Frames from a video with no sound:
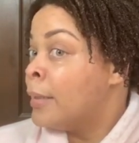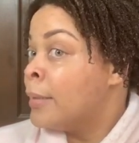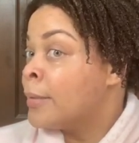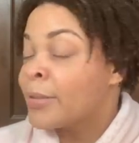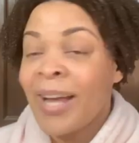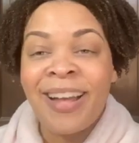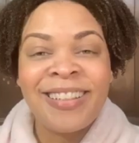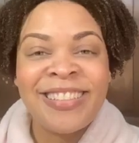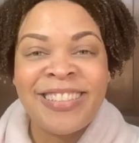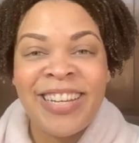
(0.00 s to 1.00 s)

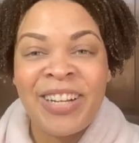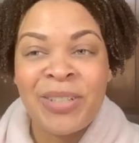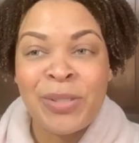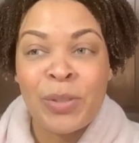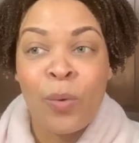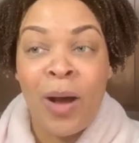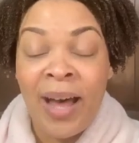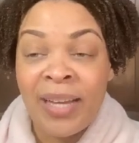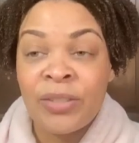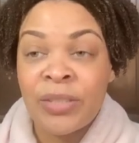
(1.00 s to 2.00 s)
styling gel, so
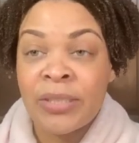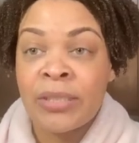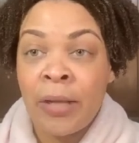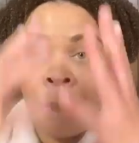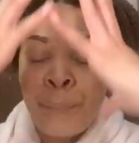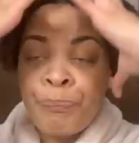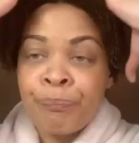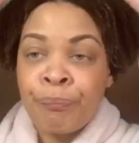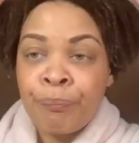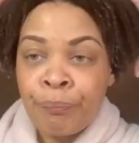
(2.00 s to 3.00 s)
I just
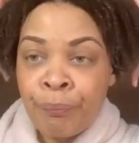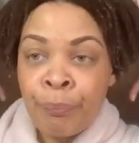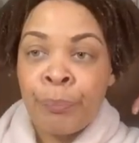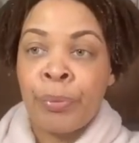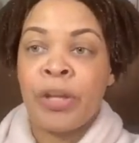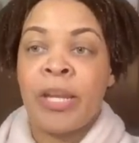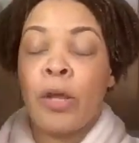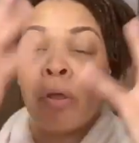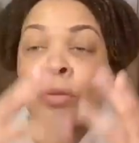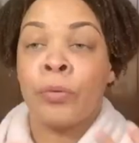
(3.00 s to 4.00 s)
put
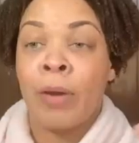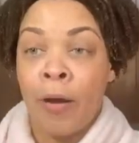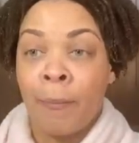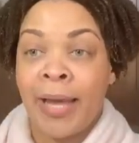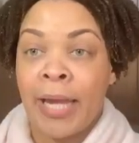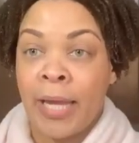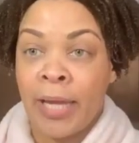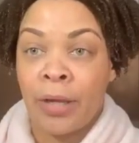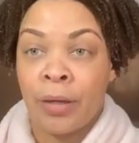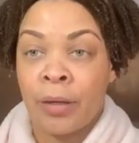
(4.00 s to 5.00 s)
it throughout my
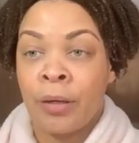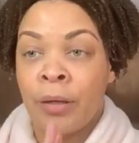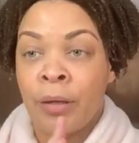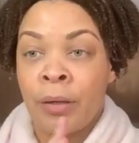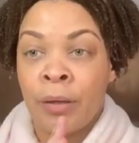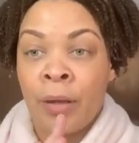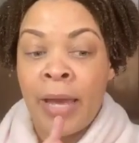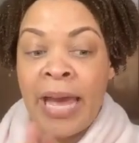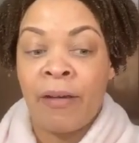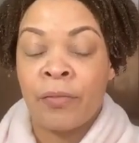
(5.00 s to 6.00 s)
hair
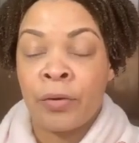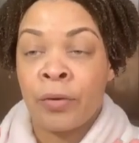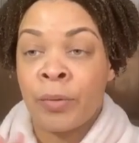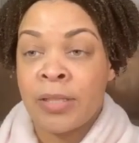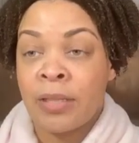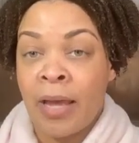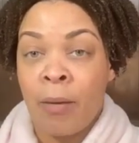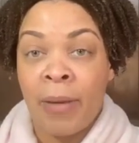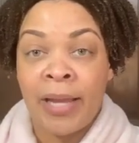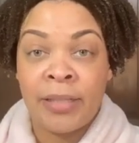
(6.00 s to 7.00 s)
after rinsing
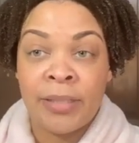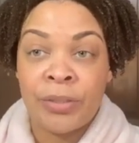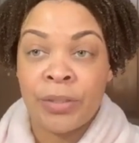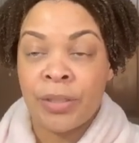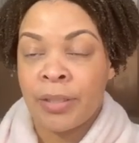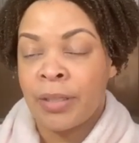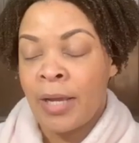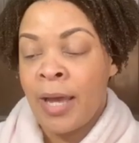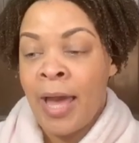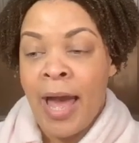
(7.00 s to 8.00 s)
out my conditioner.
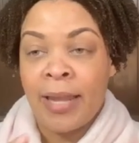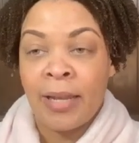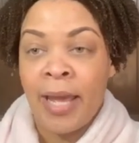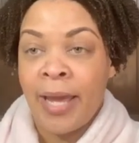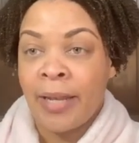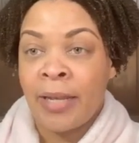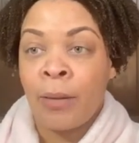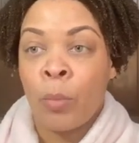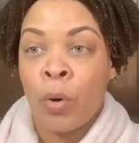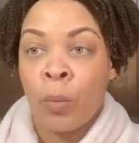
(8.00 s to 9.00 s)
I didn't add any
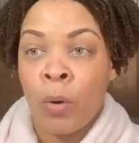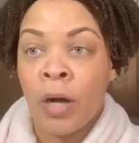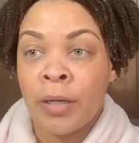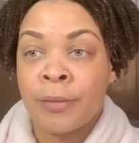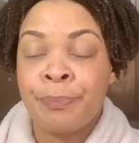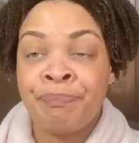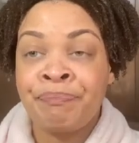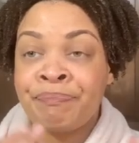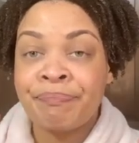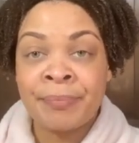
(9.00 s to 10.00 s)
more water,
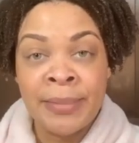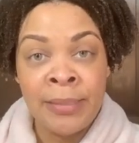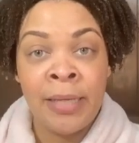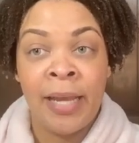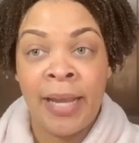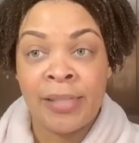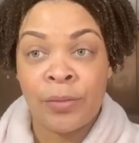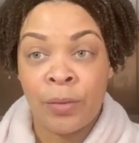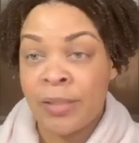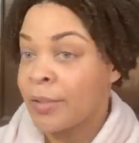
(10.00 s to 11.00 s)
and
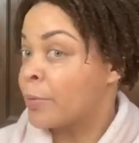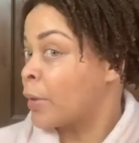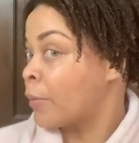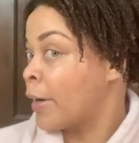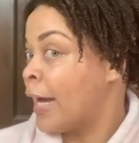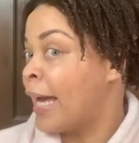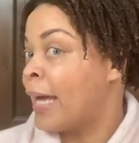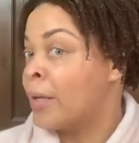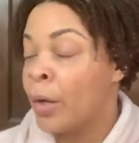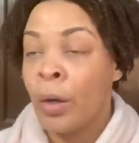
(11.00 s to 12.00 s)
so this is where we're
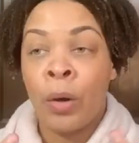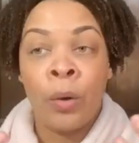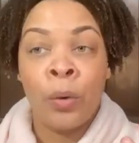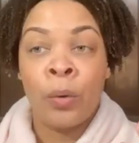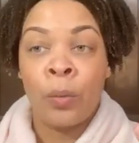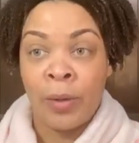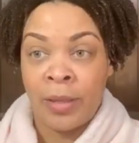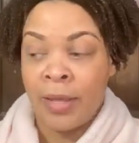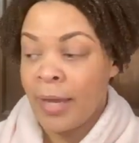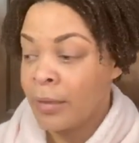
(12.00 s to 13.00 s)
at
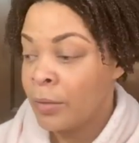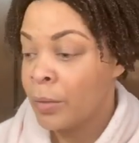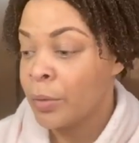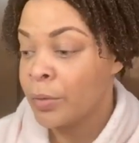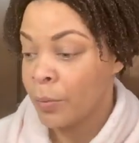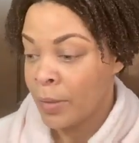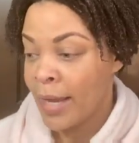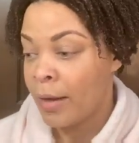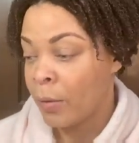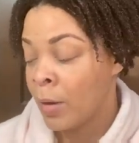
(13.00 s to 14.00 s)
with that. So
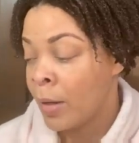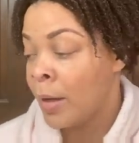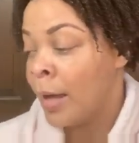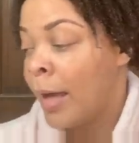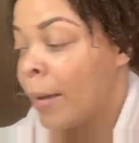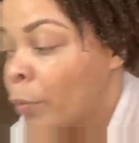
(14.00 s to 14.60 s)
now I'm